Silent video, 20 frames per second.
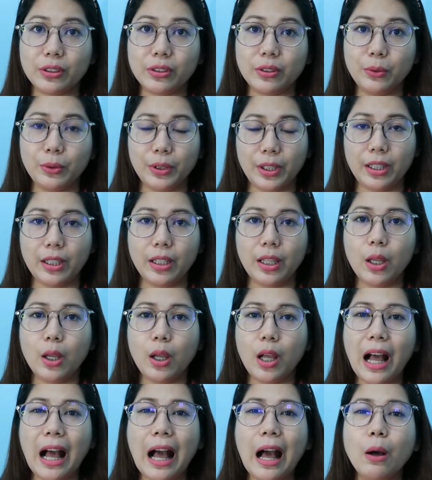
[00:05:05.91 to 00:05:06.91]
Okay,
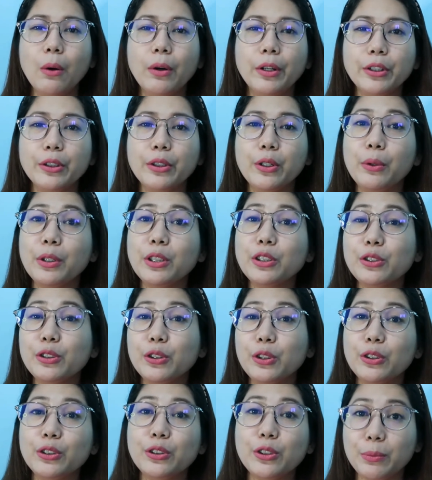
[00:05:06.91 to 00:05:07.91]
how are you going to
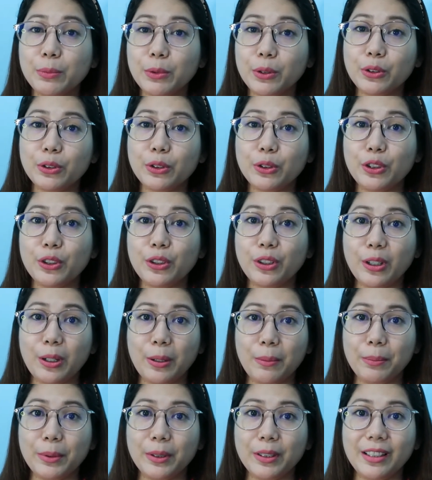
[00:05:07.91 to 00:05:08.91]
contribute to your
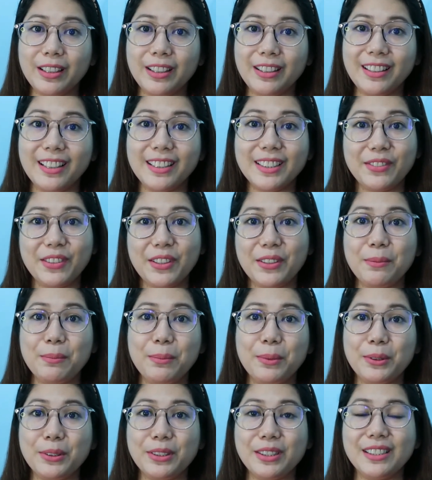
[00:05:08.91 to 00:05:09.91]
company? That's very
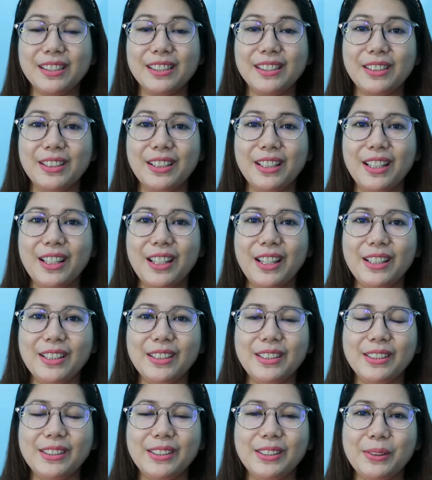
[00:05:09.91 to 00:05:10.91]
important.
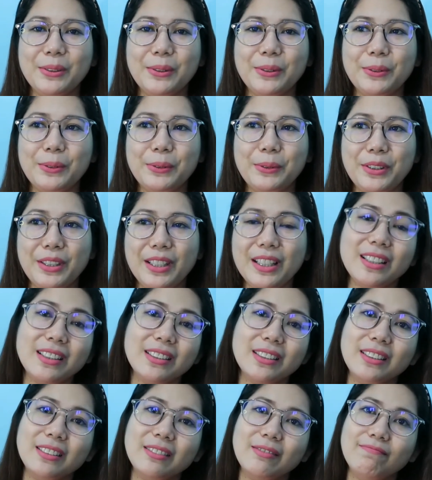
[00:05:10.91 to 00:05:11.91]
So
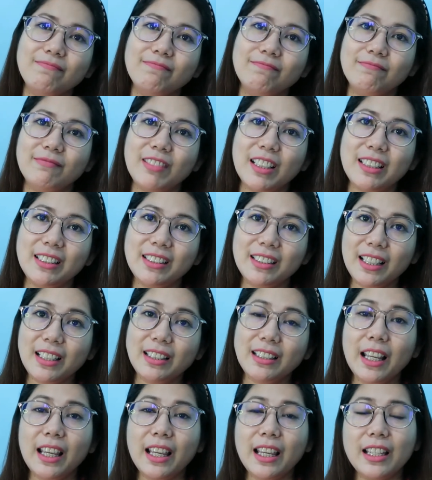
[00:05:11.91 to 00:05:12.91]
yes, That's it.
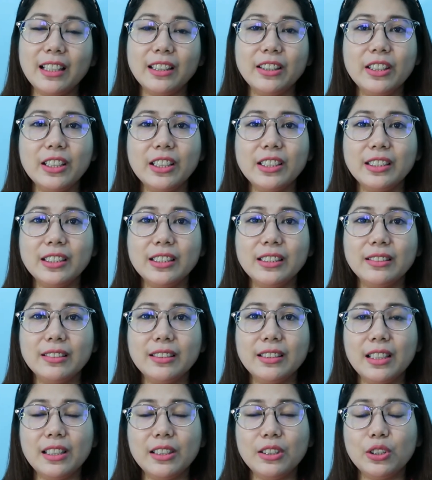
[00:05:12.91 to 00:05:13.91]
It doesn't
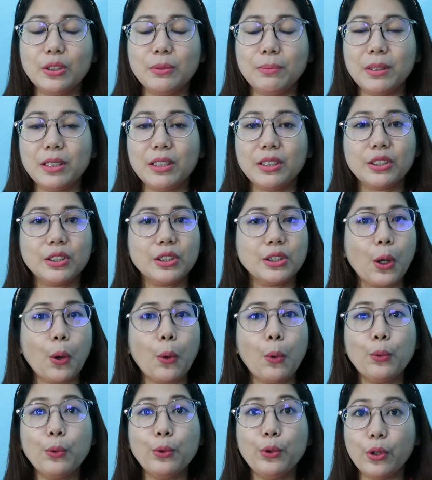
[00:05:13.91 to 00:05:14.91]
need to be so
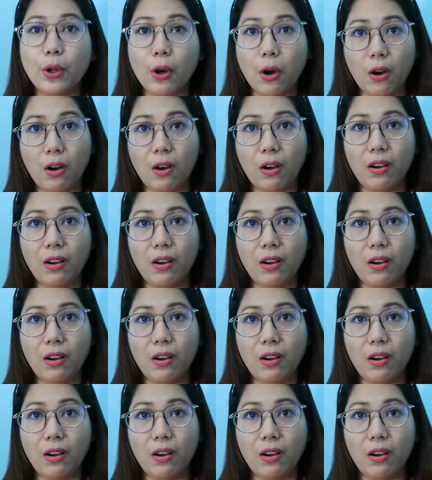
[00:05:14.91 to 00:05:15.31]
long.